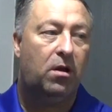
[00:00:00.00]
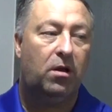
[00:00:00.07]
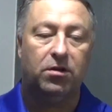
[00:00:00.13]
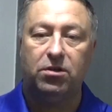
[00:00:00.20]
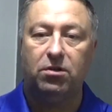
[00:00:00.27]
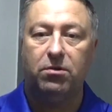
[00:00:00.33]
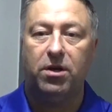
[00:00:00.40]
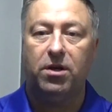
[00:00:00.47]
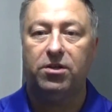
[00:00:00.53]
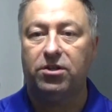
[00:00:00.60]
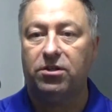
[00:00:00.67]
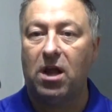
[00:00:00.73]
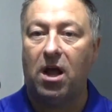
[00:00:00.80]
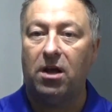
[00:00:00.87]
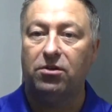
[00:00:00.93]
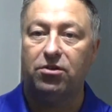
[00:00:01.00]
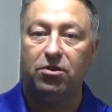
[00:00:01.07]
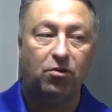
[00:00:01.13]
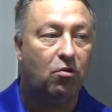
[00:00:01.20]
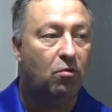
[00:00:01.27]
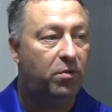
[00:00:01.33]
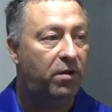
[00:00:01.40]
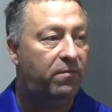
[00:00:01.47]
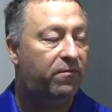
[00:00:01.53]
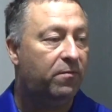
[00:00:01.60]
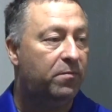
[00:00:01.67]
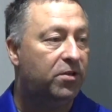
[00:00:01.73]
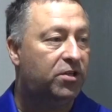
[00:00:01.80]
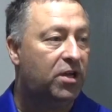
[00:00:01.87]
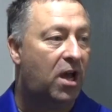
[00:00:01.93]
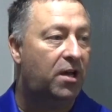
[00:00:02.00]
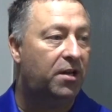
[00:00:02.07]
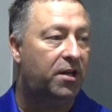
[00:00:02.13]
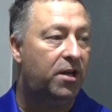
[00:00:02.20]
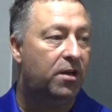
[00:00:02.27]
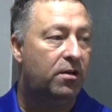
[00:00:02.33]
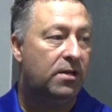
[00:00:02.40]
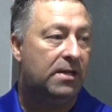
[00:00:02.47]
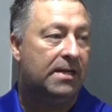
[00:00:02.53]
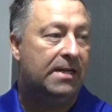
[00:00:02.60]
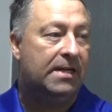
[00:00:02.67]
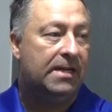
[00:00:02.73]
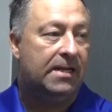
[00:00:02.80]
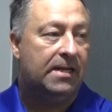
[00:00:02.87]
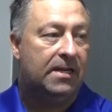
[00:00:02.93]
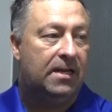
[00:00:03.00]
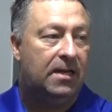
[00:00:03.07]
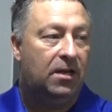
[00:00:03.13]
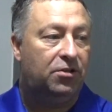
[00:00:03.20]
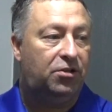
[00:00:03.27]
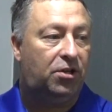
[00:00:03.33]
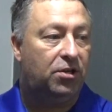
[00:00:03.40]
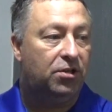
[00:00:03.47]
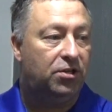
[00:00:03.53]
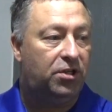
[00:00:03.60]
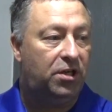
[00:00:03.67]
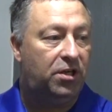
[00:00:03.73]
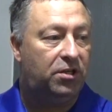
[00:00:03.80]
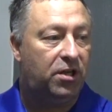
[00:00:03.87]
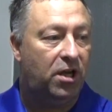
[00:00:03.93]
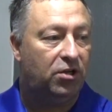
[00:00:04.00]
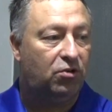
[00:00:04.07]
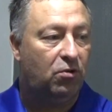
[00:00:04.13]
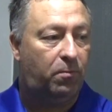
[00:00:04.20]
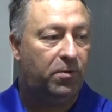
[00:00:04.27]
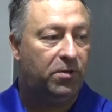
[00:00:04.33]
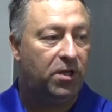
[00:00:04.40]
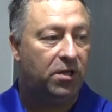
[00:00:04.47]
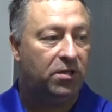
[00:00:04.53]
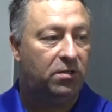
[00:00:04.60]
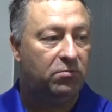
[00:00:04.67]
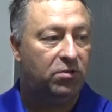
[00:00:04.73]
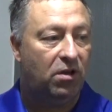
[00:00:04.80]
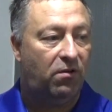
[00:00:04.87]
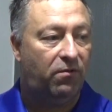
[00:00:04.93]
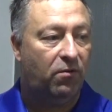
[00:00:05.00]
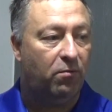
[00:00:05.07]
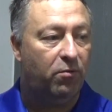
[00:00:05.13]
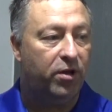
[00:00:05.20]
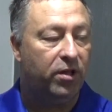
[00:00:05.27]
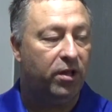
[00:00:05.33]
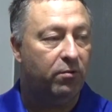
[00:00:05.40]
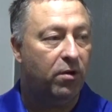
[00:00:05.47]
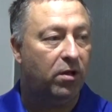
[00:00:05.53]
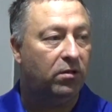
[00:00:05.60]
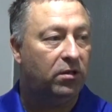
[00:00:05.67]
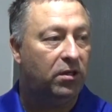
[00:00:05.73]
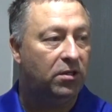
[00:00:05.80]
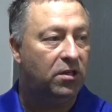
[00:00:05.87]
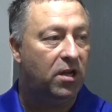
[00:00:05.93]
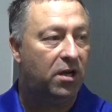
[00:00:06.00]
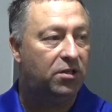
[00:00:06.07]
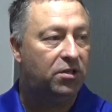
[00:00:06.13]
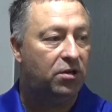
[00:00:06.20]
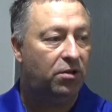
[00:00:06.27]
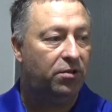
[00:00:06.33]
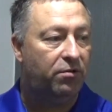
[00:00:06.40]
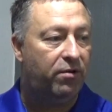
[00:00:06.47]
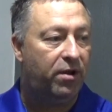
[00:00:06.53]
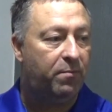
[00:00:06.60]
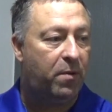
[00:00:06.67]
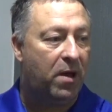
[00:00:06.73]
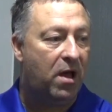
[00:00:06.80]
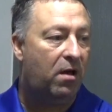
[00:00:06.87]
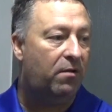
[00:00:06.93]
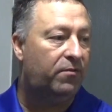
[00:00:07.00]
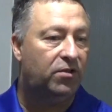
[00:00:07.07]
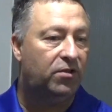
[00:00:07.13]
Right, so here's Andrew coming in from the side here. As you can see, he sets himself up really well. He's nice and on the red part of